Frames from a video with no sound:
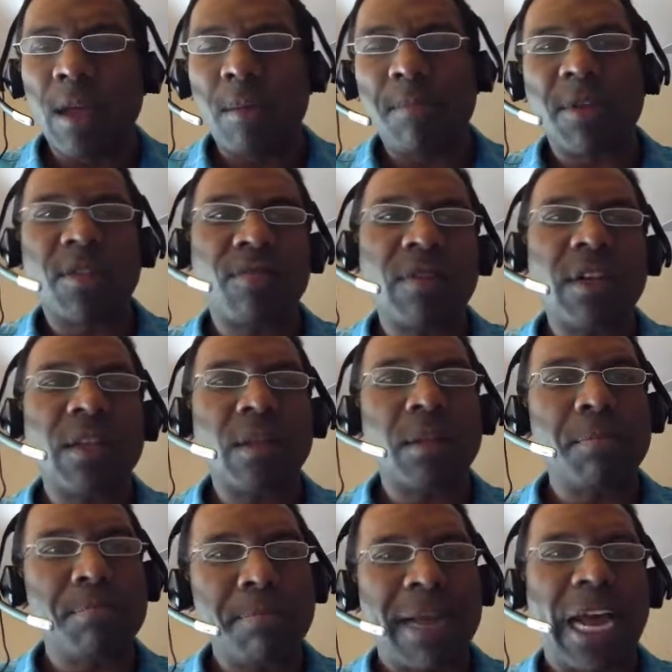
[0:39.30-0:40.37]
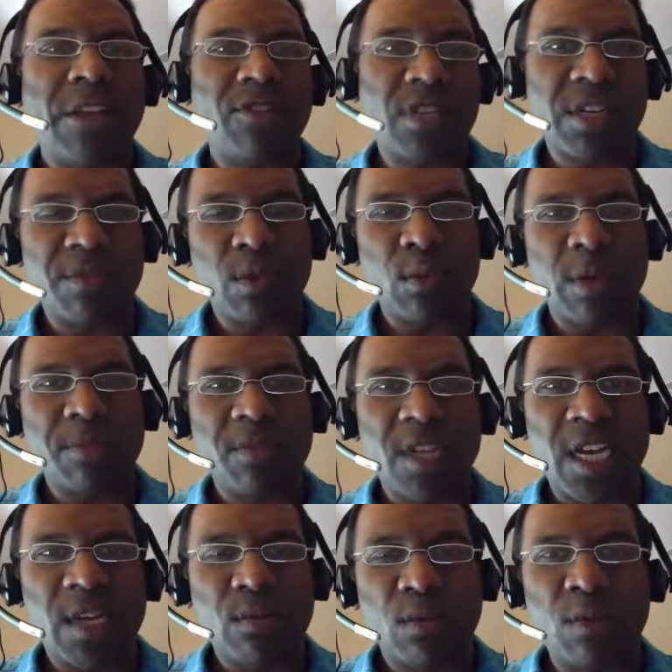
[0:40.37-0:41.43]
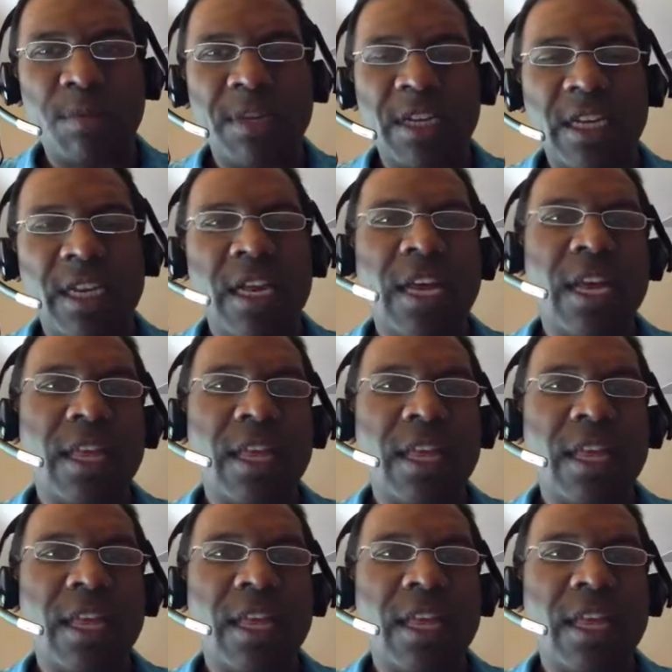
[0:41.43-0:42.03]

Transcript: But the real magic of the website will be